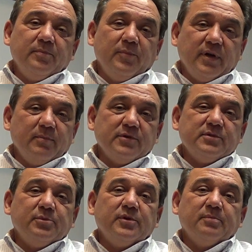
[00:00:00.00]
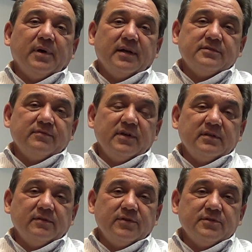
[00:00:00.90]
one of the most important parts of the
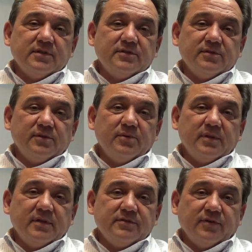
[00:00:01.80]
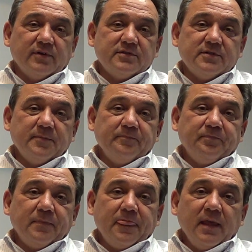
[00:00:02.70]
interviews that you do with these folks.
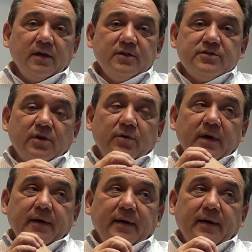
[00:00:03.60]
So